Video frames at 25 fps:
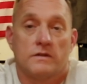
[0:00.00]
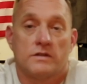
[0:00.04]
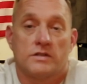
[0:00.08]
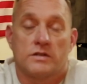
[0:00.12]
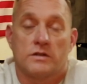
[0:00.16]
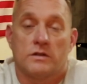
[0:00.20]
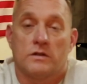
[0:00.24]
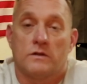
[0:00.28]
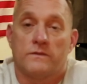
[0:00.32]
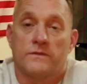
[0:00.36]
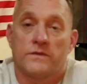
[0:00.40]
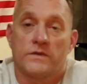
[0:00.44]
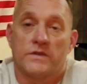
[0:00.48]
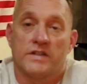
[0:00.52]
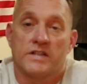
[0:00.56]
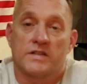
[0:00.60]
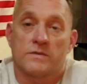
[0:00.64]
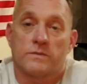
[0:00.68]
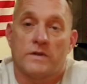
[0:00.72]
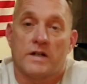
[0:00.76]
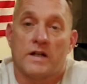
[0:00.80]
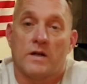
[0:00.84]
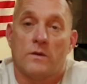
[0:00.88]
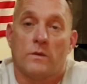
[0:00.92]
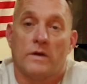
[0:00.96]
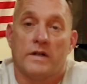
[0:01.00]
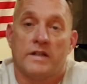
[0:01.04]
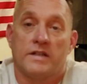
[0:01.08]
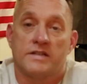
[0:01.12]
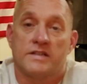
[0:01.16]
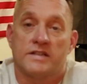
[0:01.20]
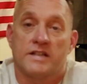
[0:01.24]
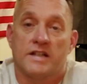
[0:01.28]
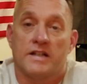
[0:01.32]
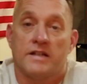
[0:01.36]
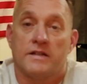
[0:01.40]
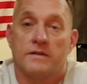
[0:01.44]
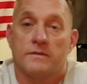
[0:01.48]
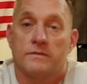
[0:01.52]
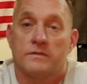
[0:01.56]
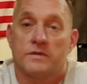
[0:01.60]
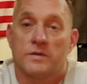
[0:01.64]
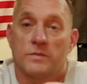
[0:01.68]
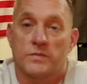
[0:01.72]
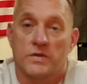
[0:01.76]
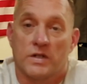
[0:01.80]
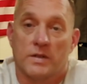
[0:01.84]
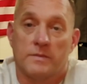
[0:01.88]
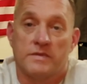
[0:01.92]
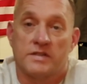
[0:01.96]
So for this Why Wednesday,
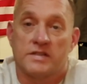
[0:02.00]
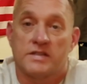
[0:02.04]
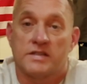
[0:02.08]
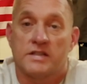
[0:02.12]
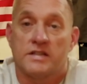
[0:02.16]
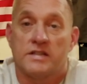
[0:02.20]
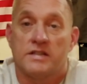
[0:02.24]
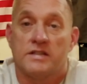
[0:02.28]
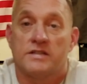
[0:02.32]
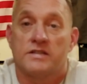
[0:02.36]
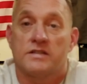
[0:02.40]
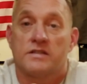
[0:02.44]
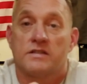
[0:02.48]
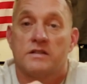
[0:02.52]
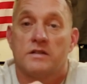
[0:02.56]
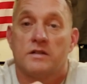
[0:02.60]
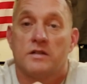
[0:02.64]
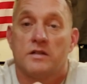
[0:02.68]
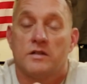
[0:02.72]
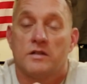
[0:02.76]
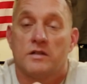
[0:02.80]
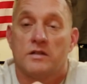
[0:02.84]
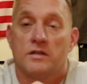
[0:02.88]
the premise is